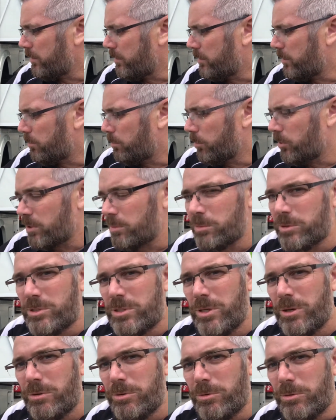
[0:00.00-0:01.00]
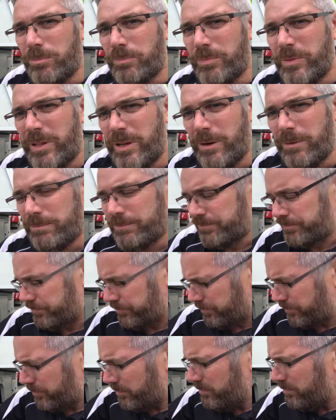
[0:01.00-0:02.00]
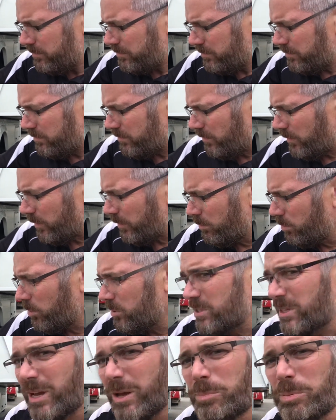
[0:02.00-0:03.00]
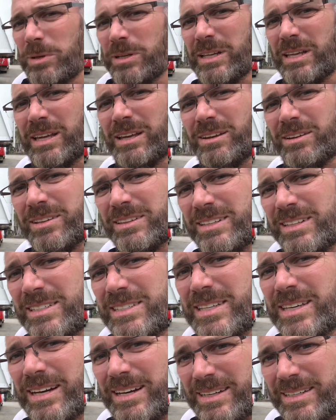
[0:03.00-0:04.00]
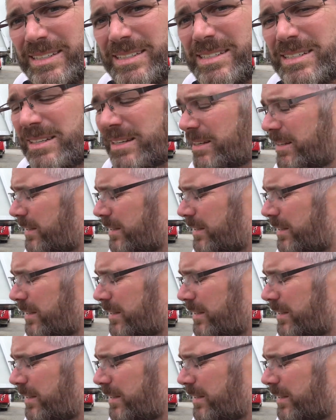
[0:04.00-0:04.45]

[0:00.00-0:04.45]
the body material. Now what's happened here in this case